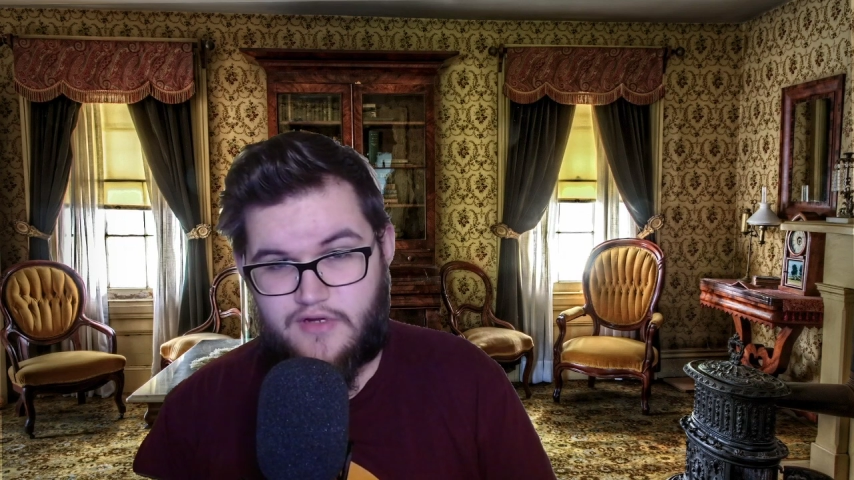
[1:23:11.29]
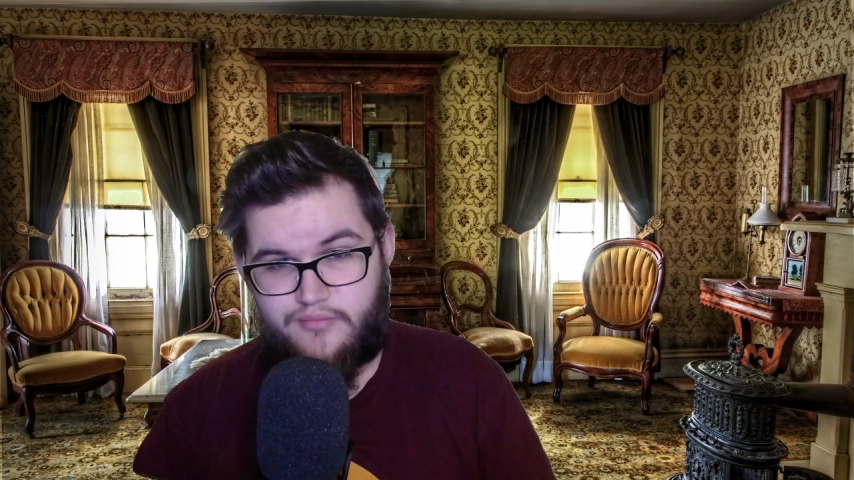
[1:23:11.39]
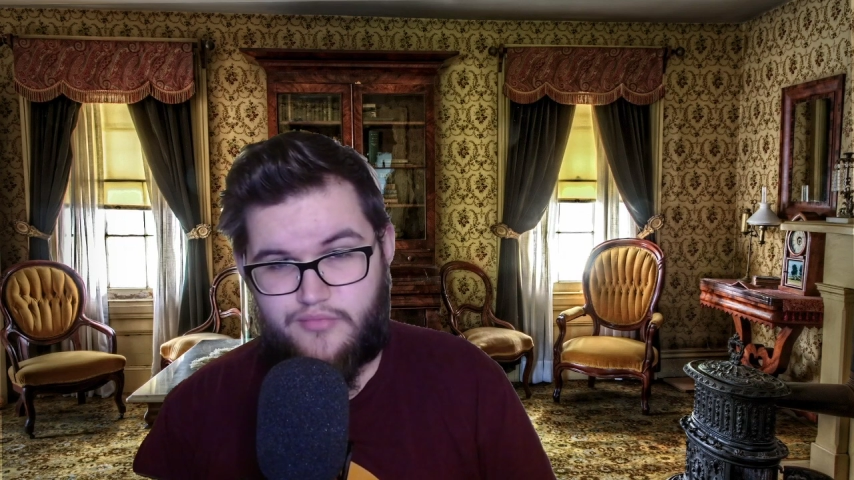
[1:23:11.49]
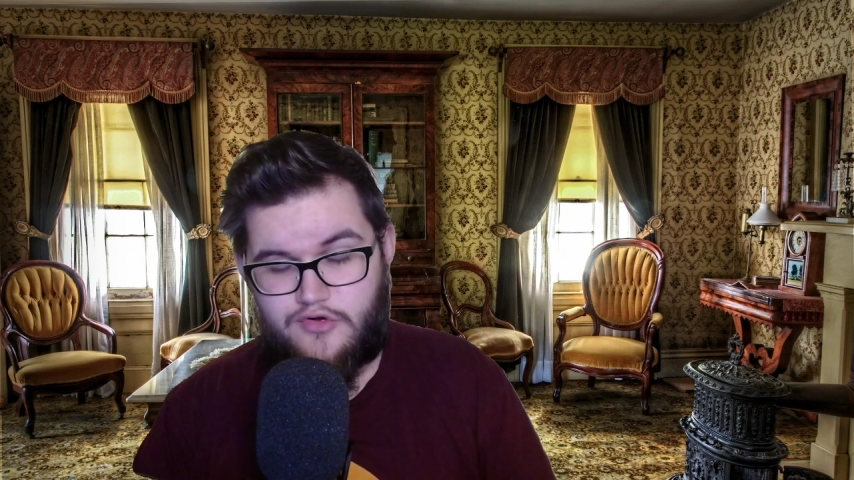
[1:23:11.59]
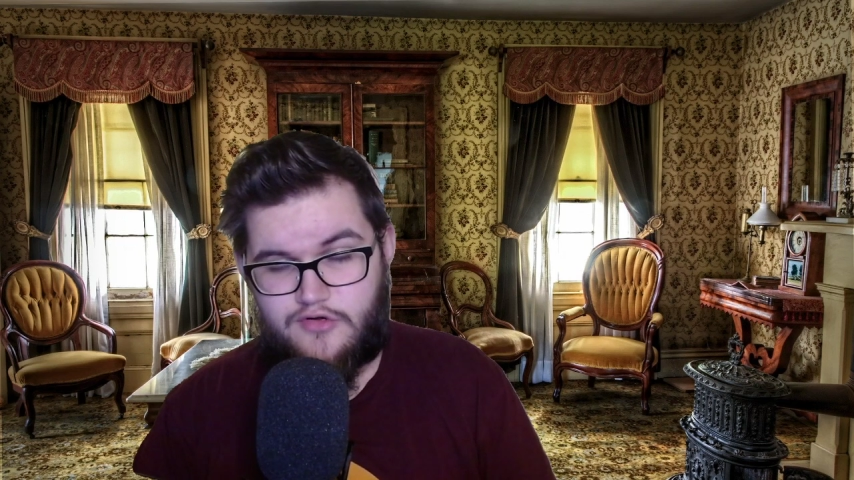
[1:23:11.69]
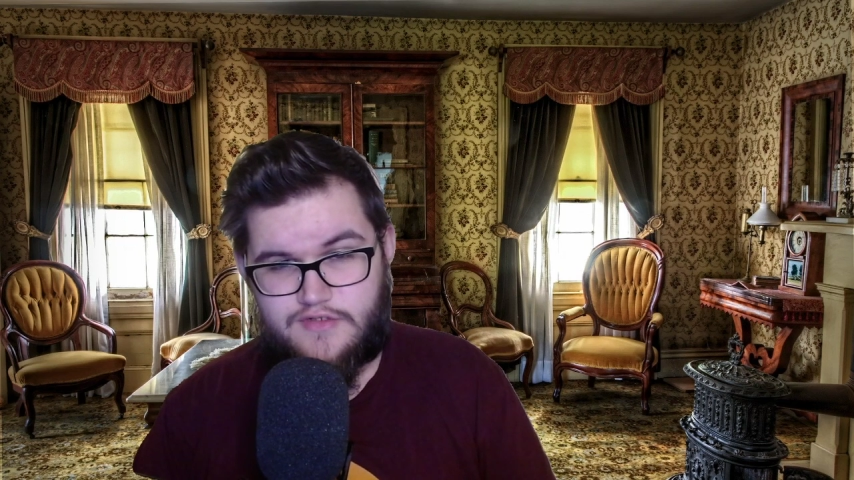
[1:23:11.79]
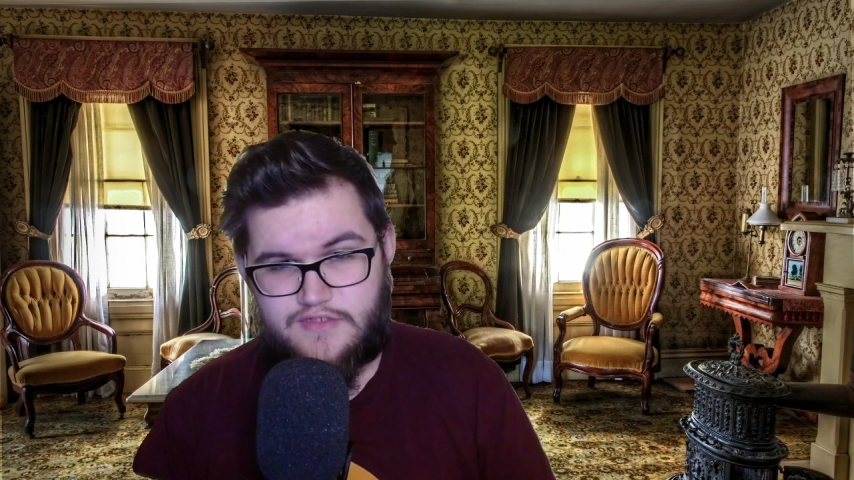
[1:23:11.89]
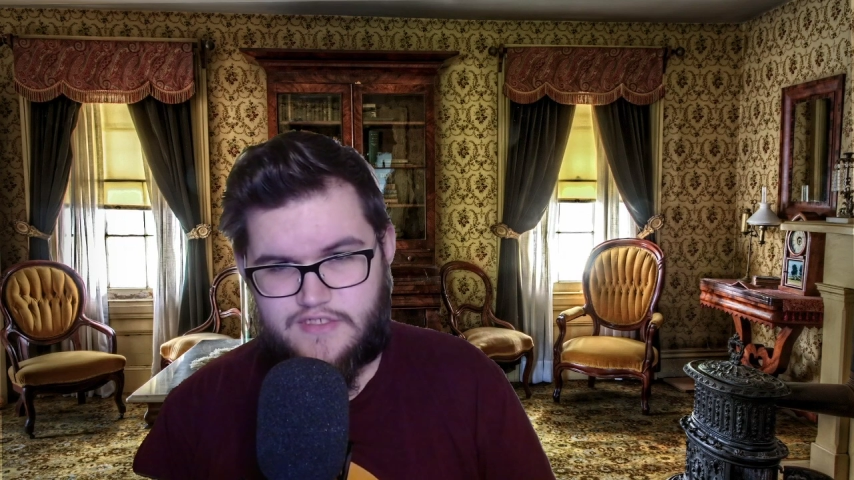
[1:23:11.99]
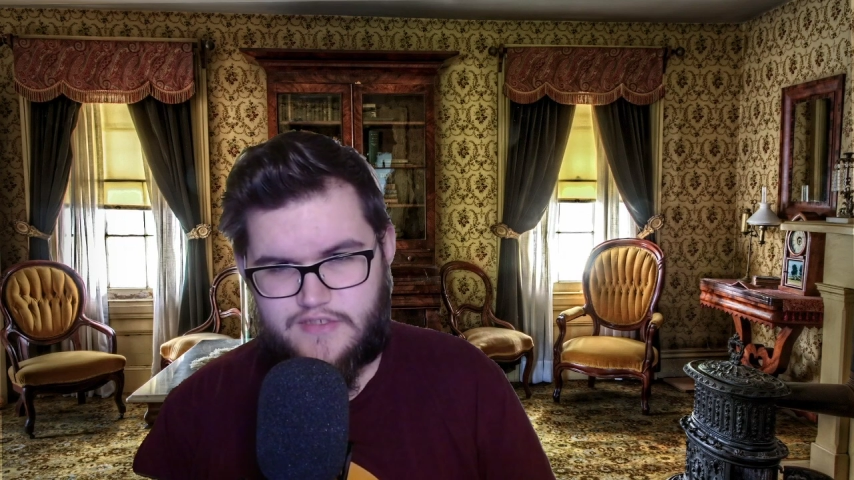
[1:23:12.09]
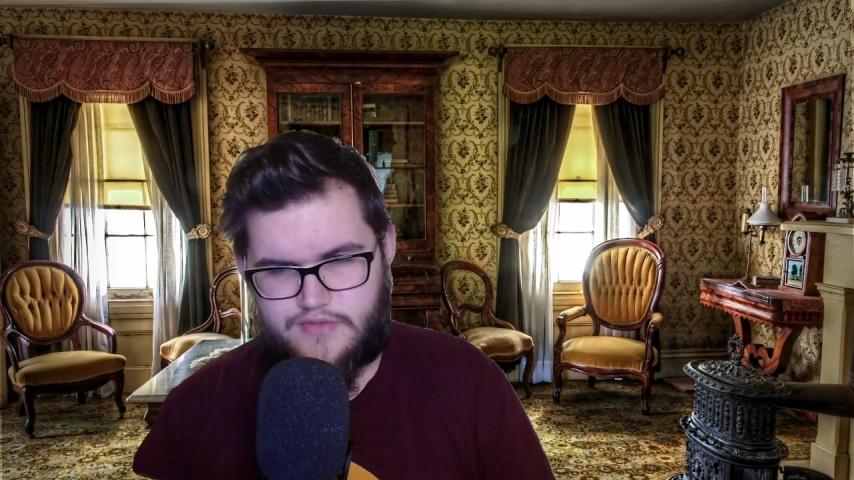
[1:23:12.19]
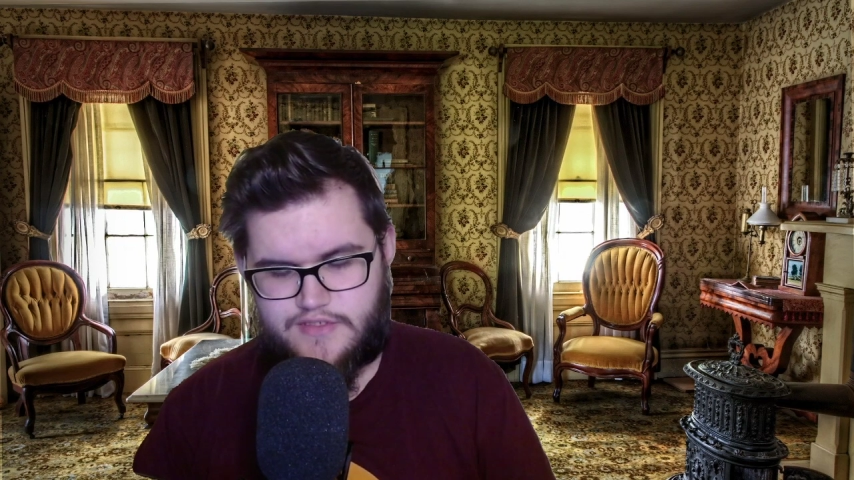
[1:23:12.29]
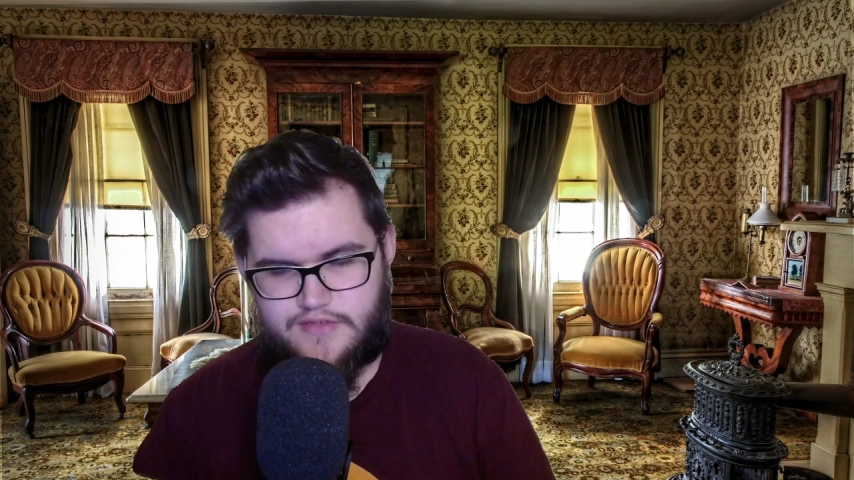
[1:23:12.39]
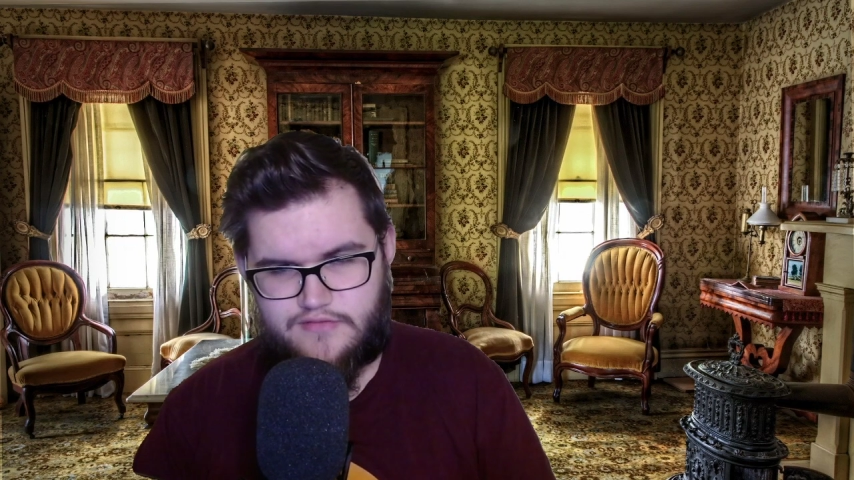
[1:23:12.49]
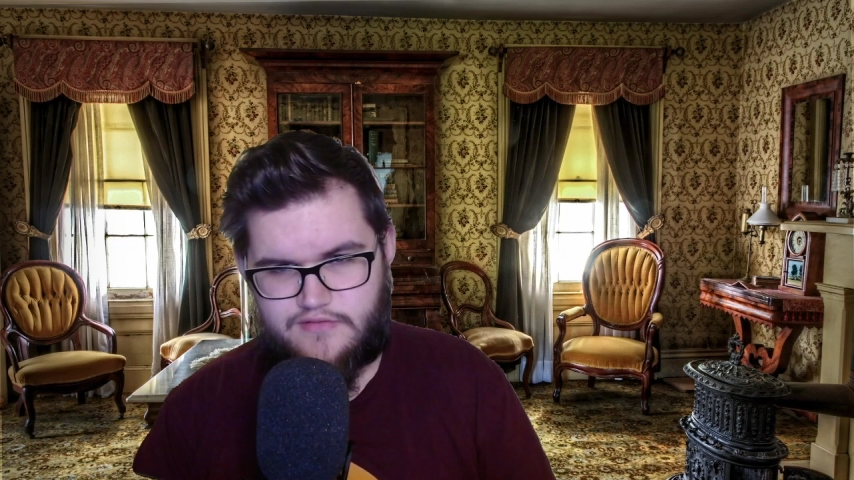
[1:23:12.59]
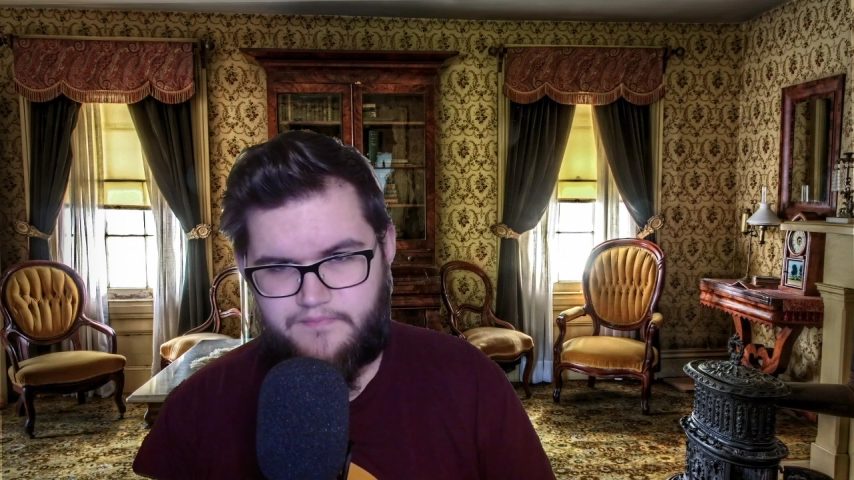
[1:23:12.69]
importance she was
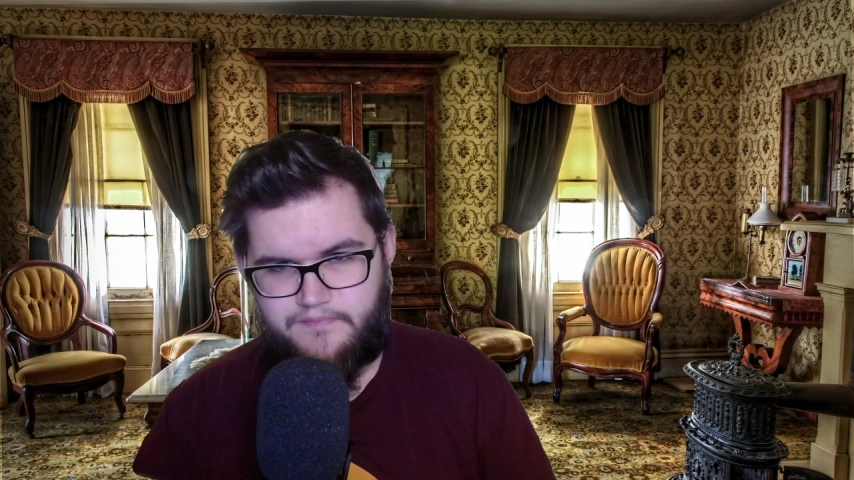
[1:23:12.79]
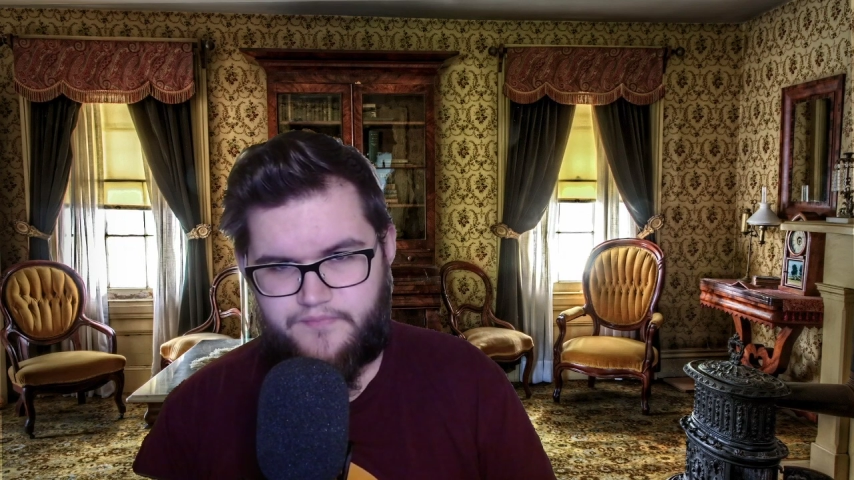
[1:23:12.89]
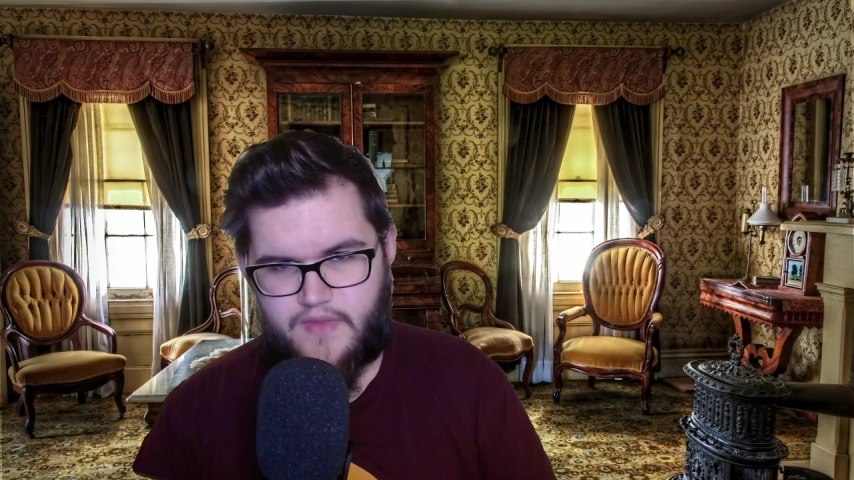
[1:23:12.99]
to him,